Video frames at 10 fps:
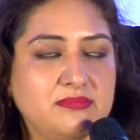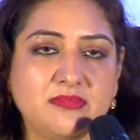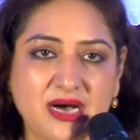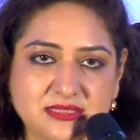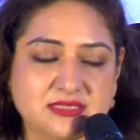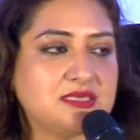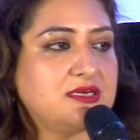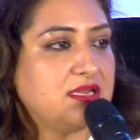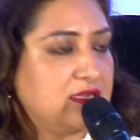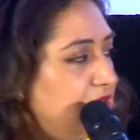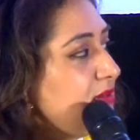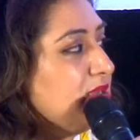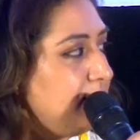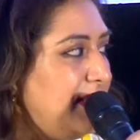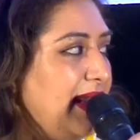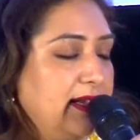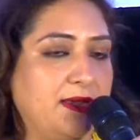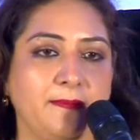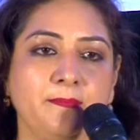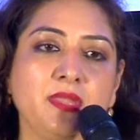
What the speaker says: master and urban planning.